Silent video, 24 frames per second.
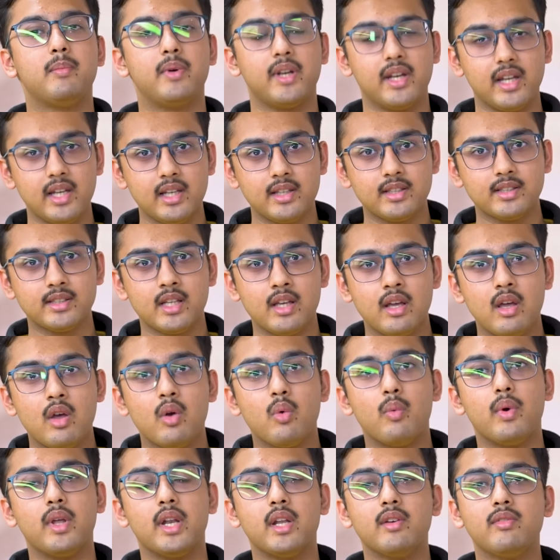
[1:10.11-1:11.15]
breaks
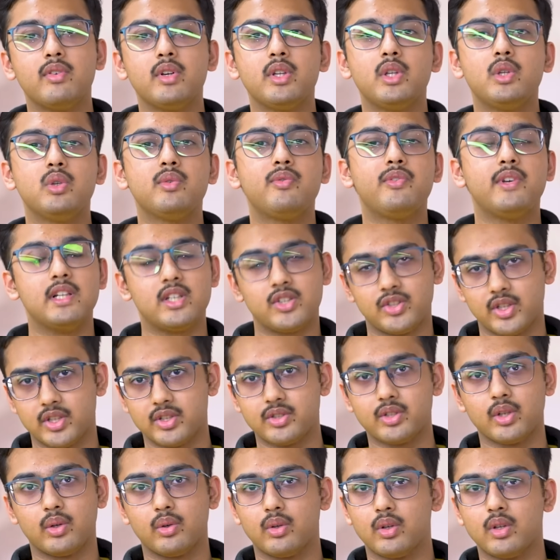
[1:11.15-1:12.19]
whenever you feel
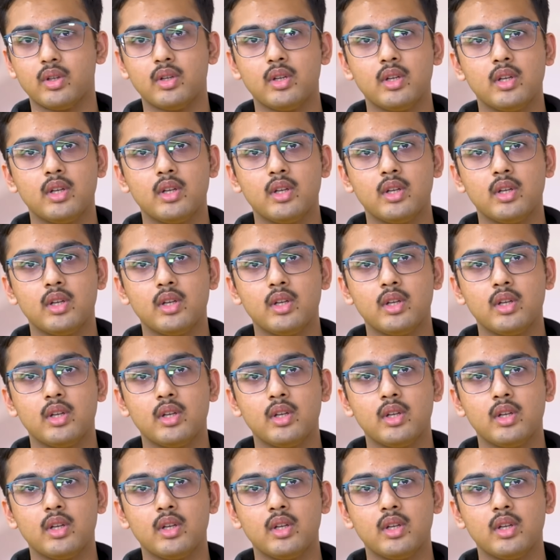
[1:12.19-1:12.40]
stressed out.